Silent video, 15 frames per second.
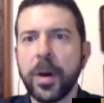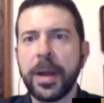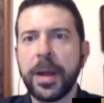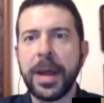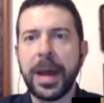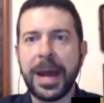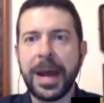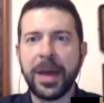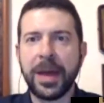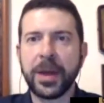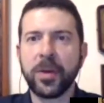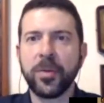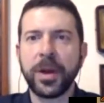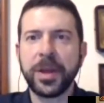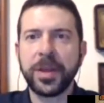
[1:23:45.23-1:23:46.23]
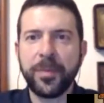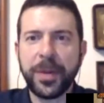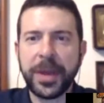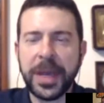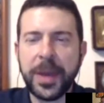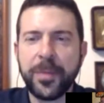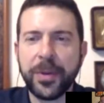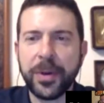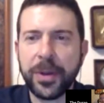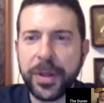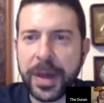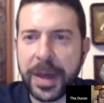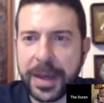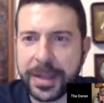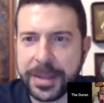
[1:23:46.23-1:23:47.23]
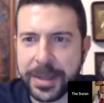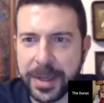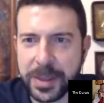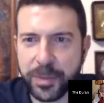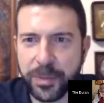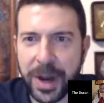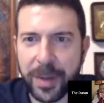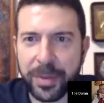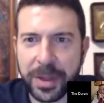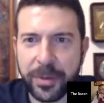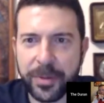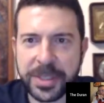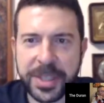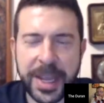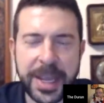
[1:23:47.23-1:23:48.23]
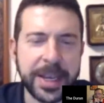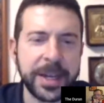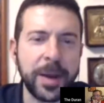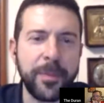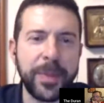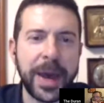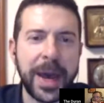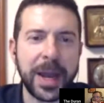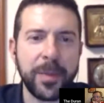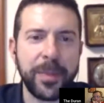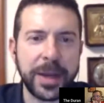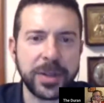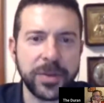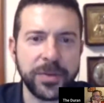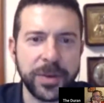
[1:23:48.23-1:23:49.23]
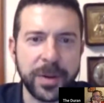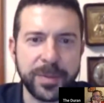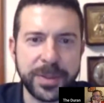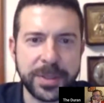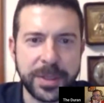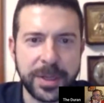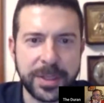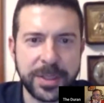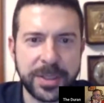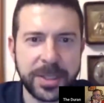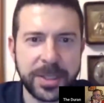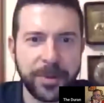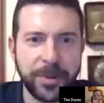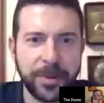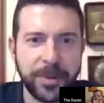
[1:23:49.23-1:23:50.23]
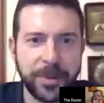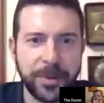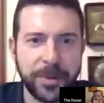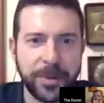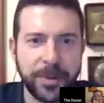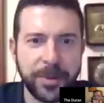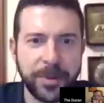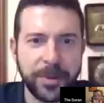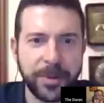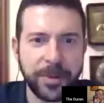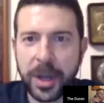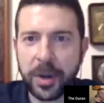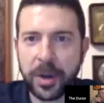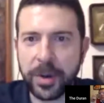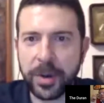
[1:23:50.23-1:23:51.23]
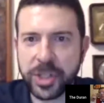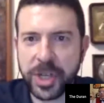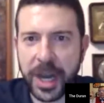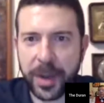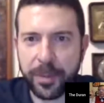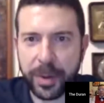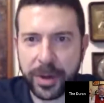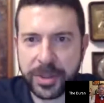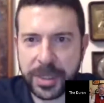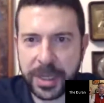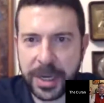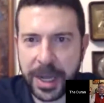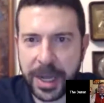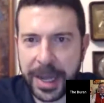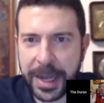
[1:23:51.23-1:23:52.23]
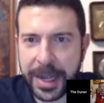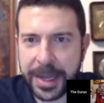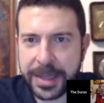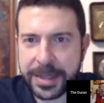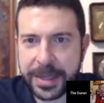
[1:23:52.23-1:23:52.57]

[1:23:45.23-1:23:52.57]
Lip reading: I think one of the people that probably was taken aback by Trump's Syria decision was John Bolton, and